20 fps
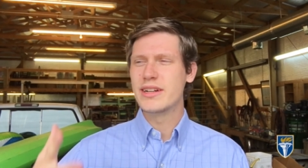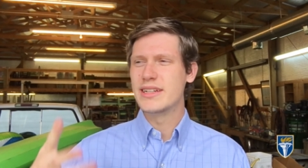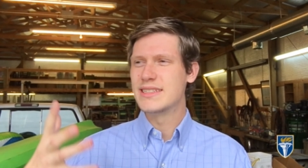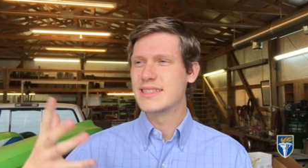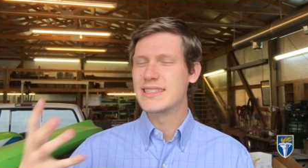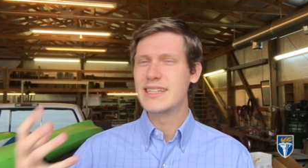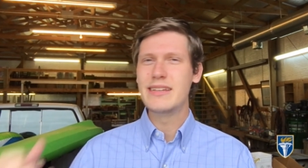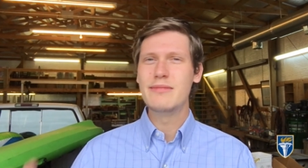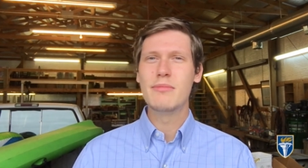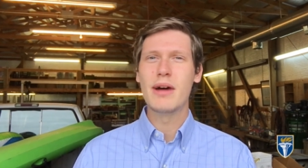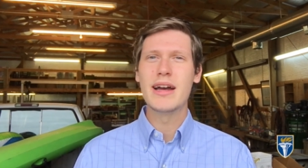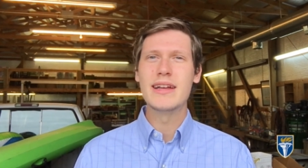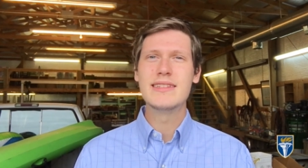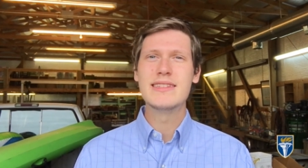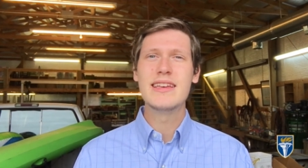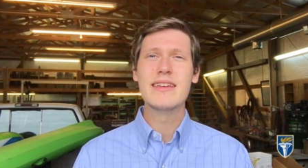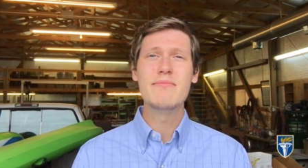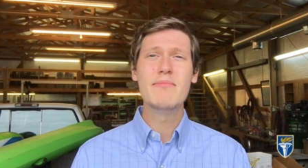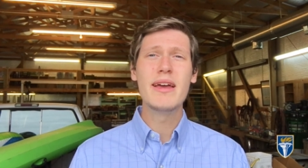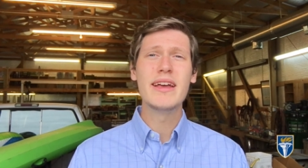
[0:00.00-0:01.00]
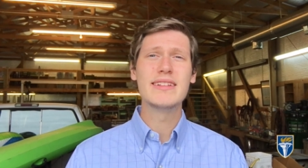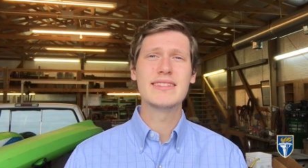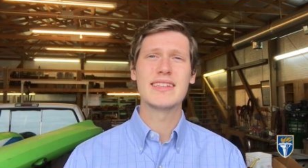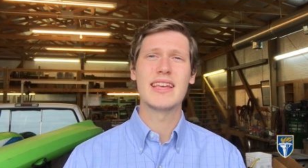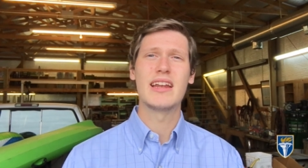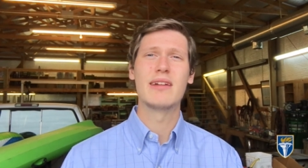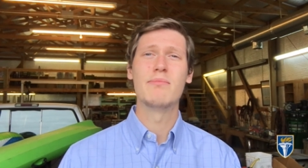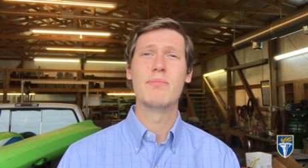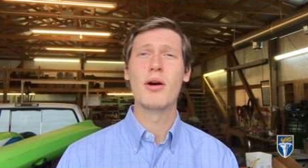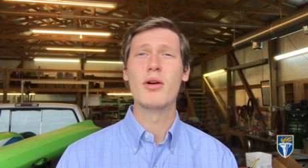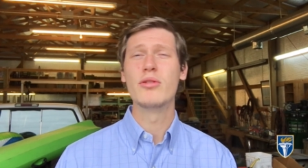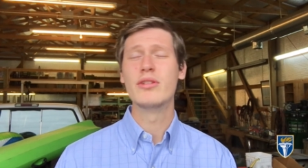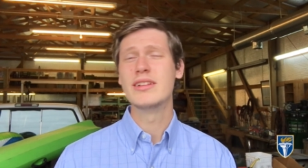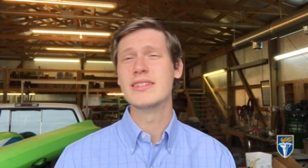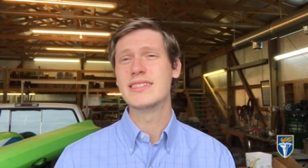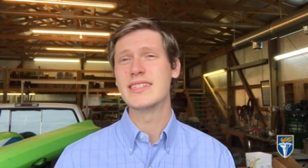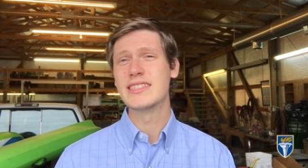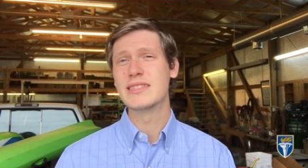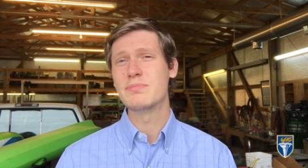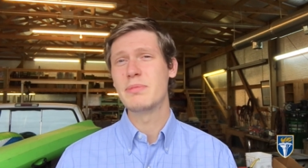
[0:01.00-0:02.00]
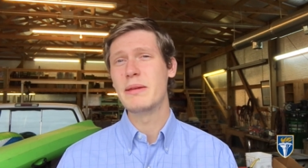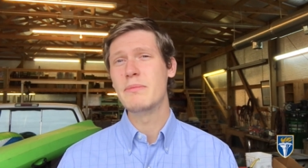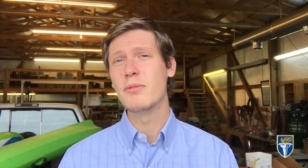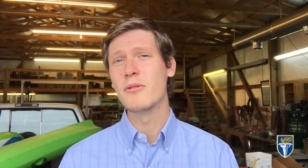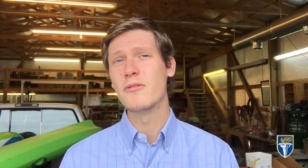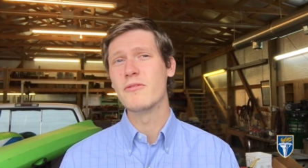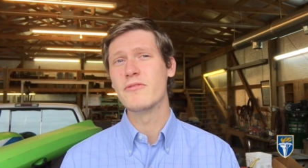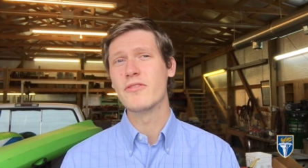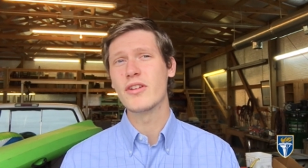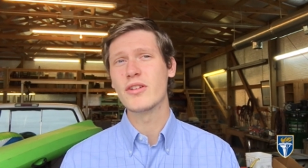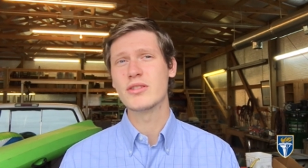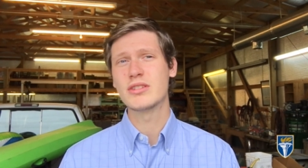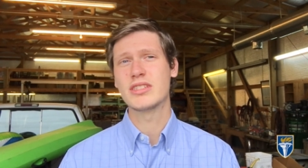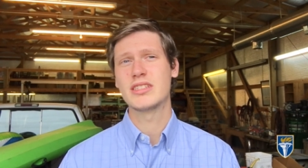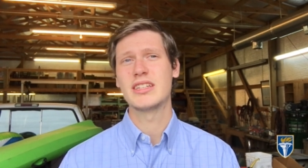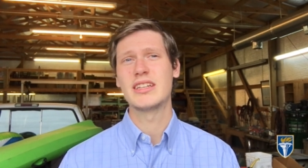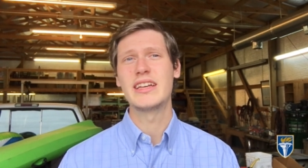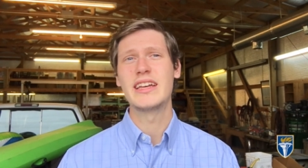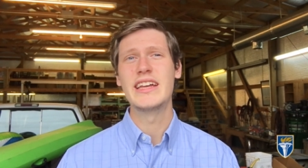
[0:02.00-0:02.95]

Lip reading: to see my teammates and opponents as people first,